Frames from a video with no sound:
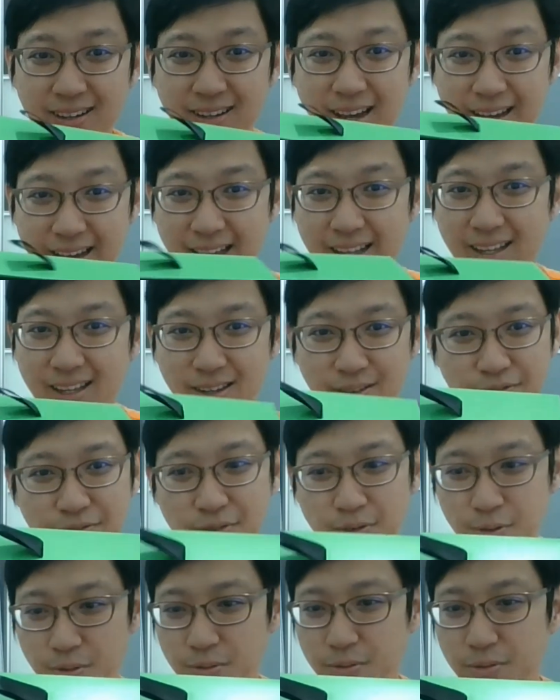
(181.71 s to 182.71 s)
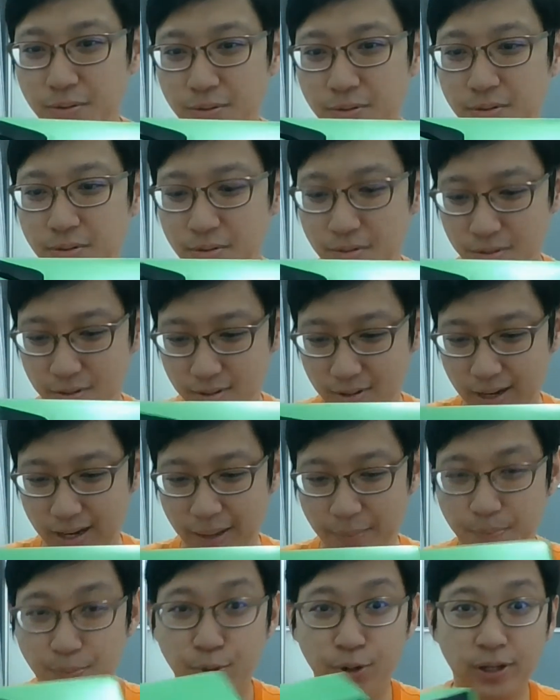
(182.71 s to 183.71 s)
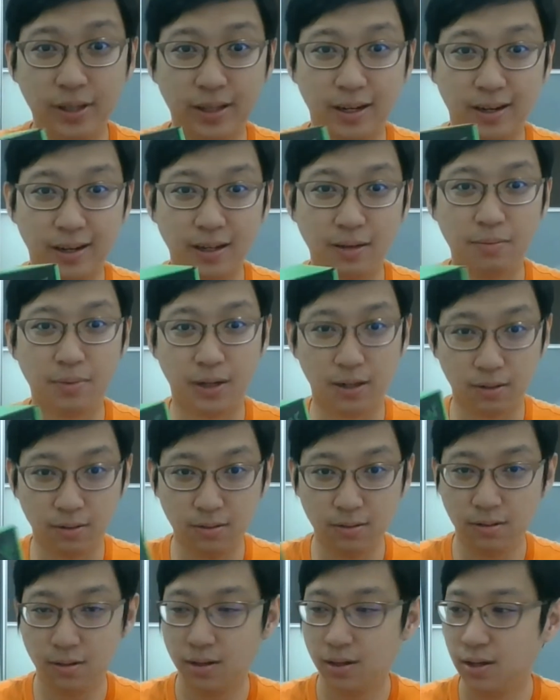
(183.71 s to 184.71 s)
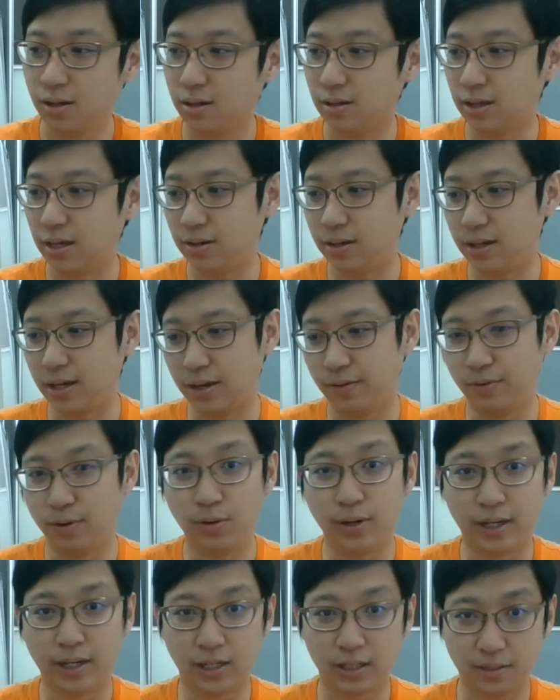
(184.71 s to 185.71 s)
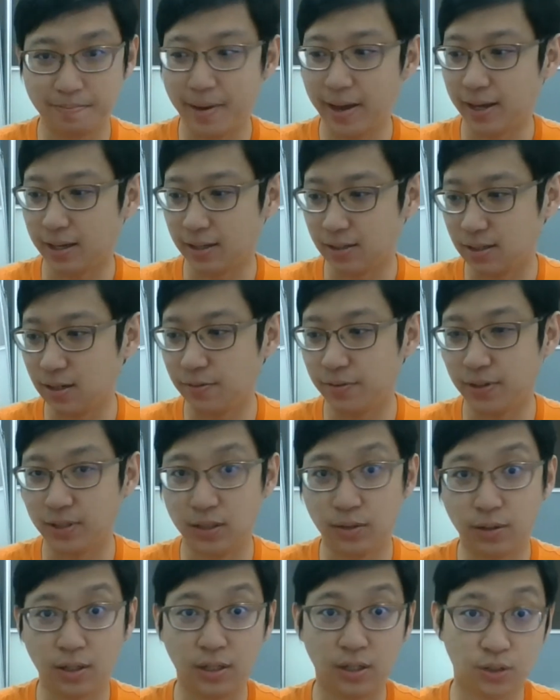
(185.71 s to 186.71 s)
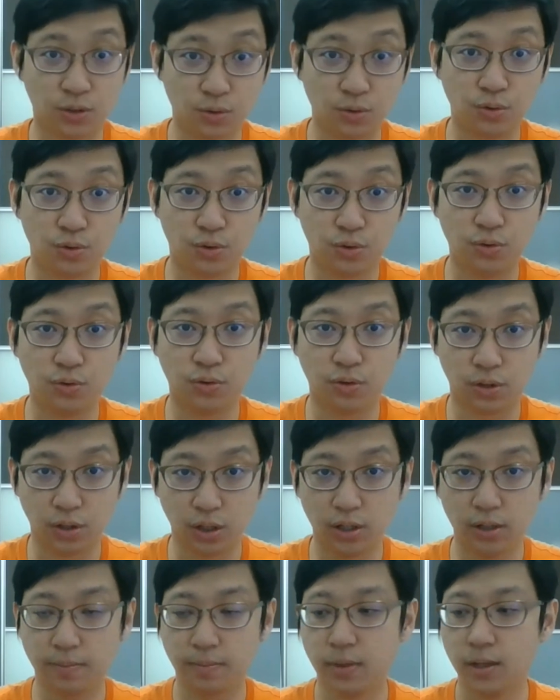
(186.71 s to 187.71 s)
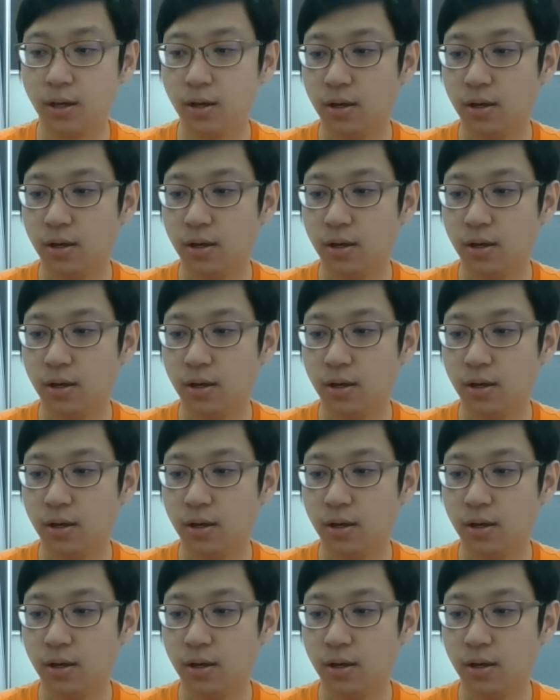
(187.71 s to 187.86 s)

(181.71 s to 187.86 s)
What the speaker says: I can put in the link below. Then you can have a look at the spec itself and see whether it suits you or not.